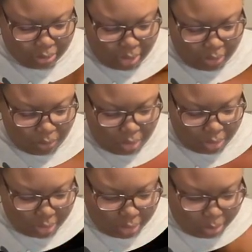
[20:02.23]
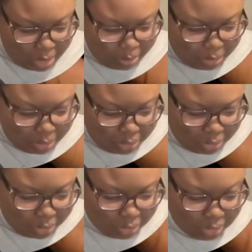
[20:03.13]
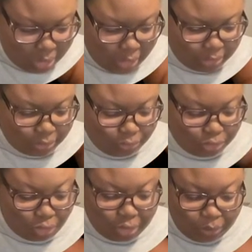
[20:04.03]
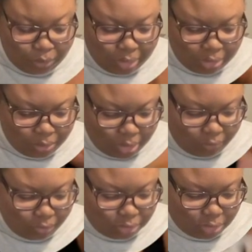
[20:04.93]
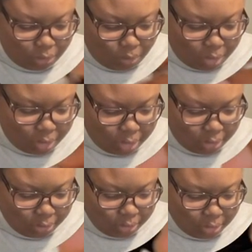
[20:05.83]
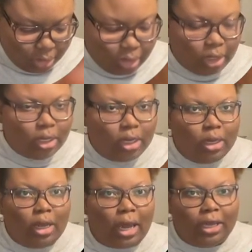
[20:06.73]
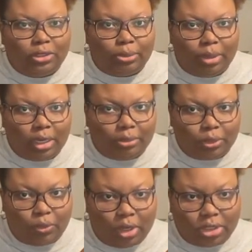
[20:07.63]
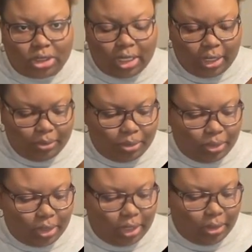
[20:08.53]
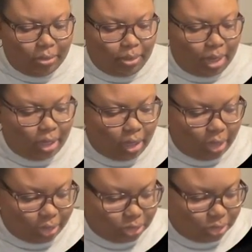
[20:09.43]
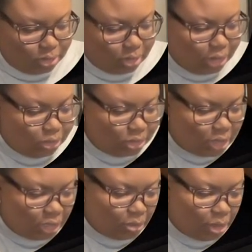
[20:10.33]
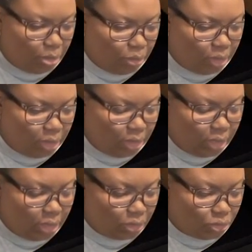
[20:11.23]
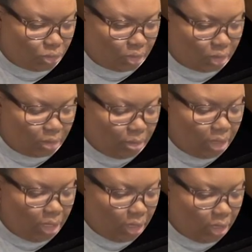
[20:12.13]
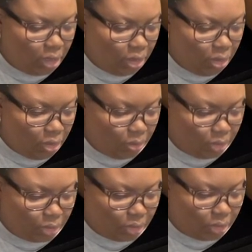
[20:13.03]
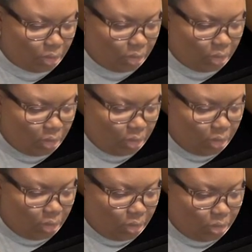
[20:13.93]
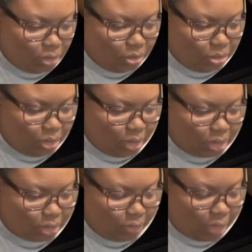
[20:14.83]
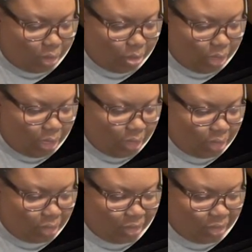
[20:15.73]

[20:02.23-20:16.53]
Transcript: my watercolor paper that I started with when I first started watercoloring, I used to peel up the washi tape and my gosh, it used to take the paper with it. It destroyed many uh, artwork because of how bad